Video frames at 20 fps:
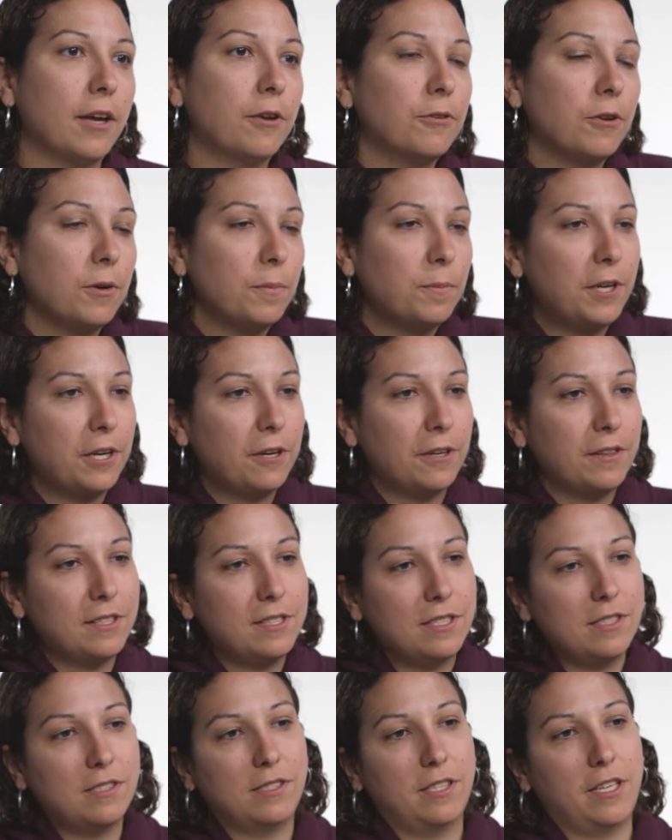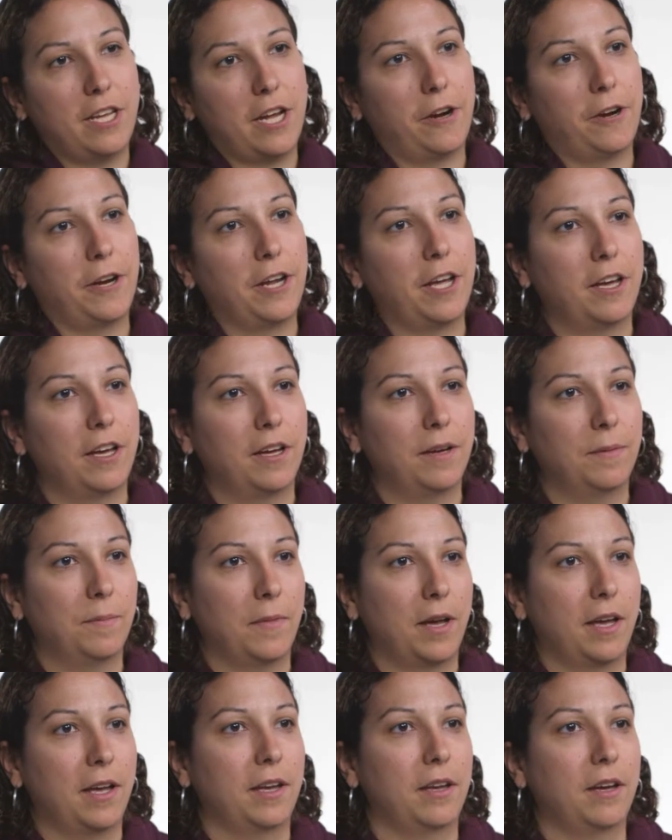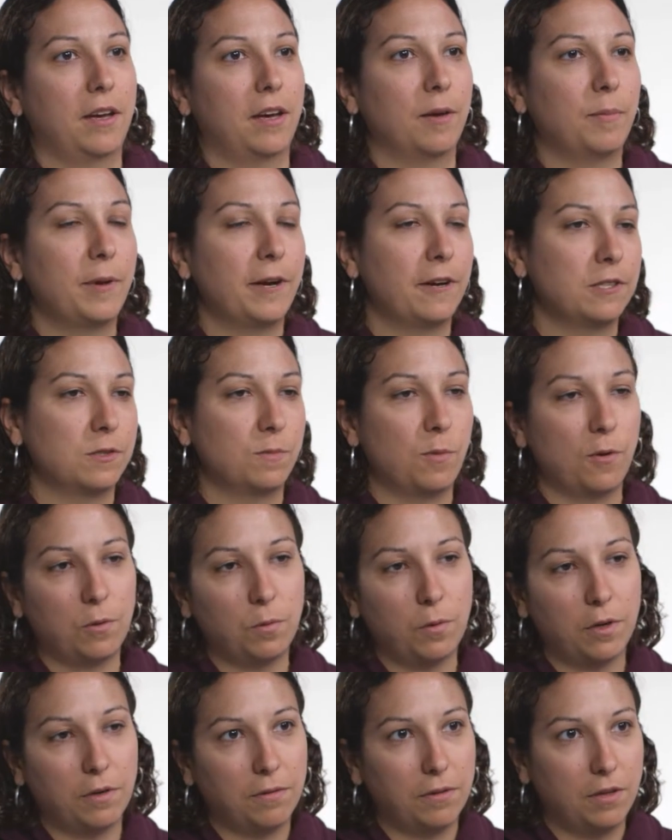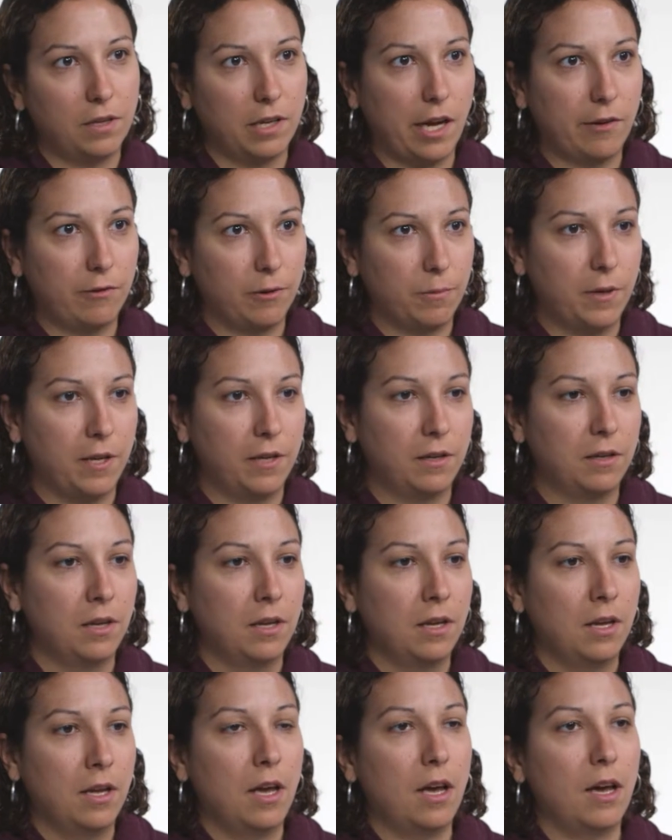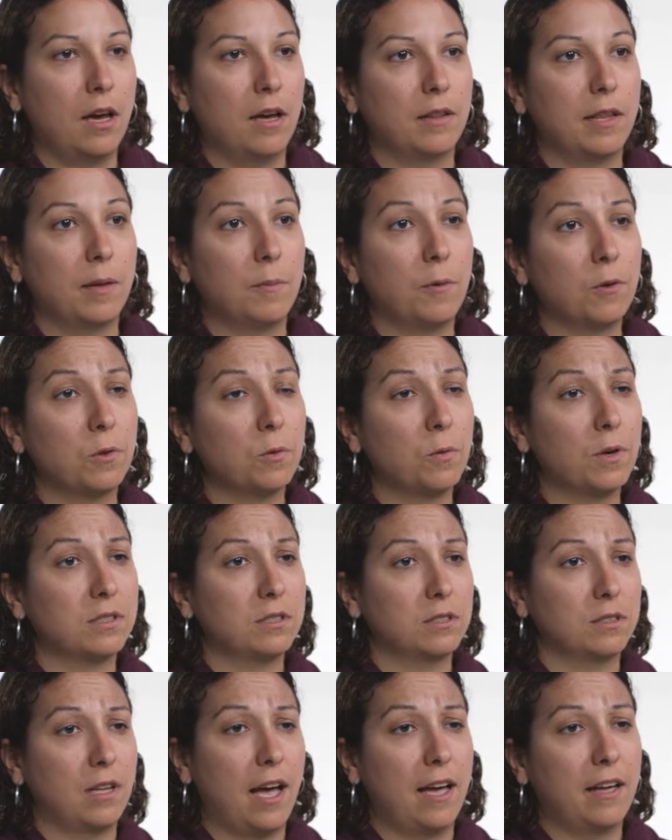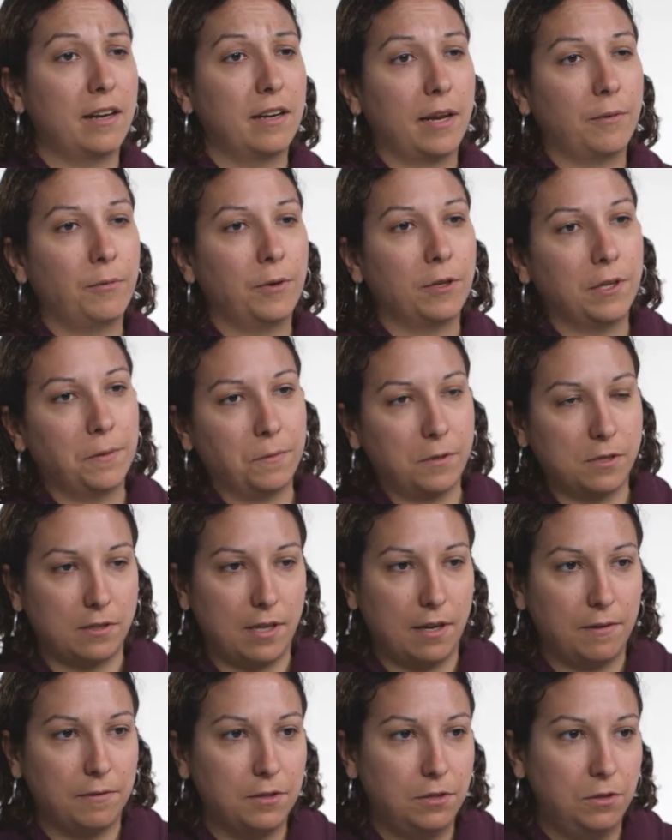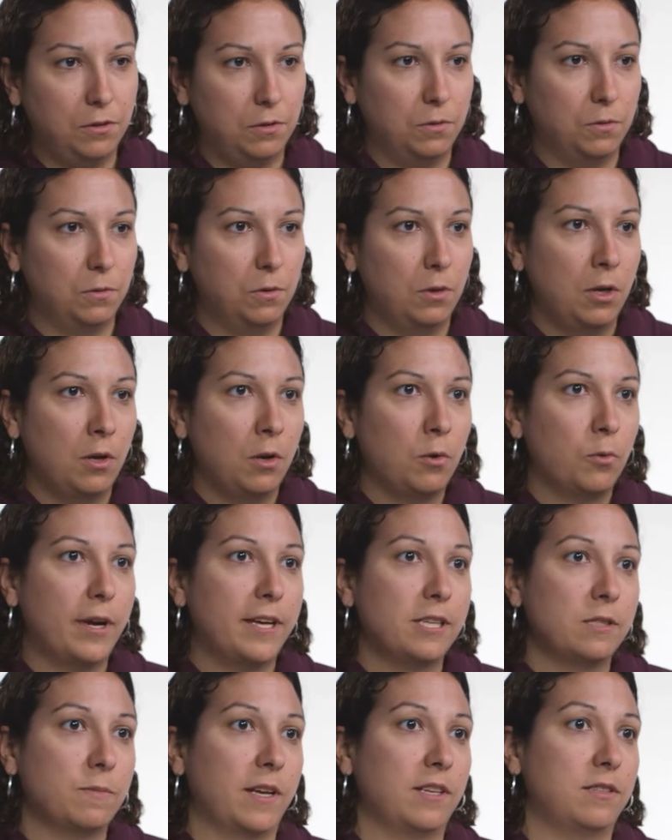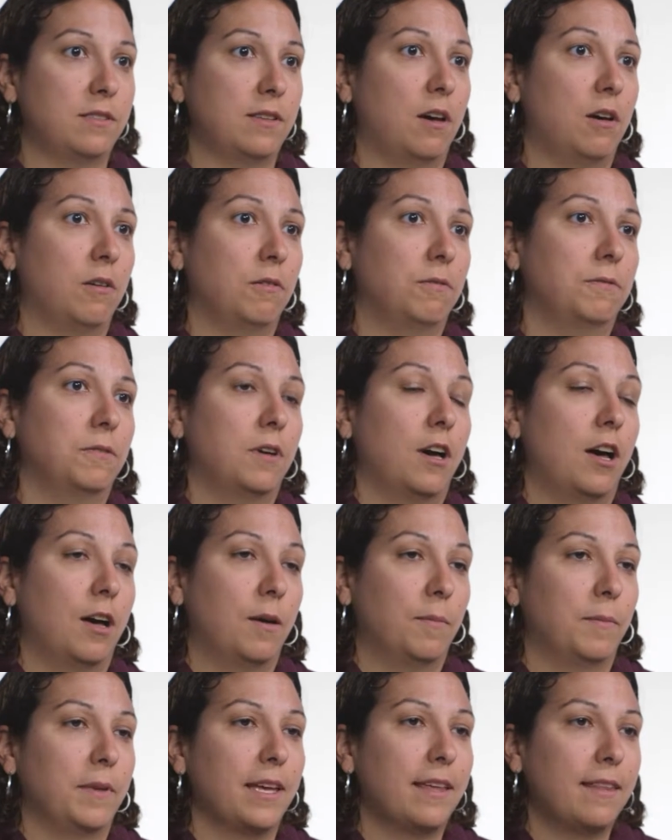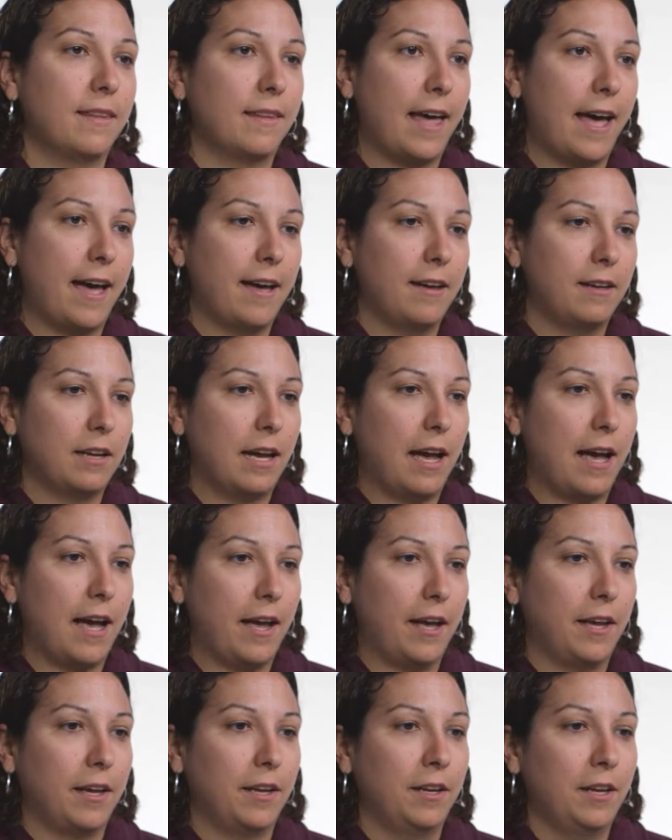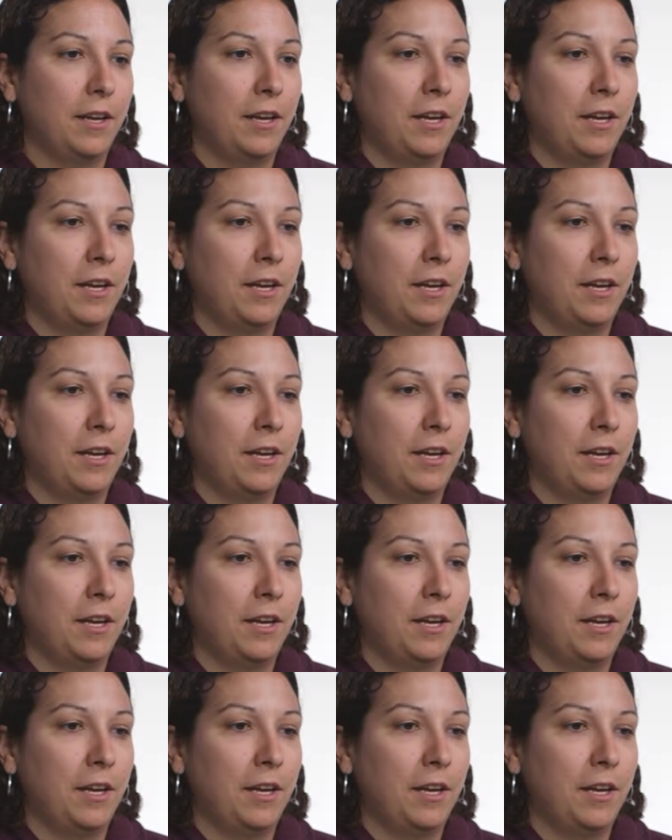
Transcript: grew up here in the D.C. area. My parents both worked for the government. They both worked a lot, and I really was left to raise myself. In that, I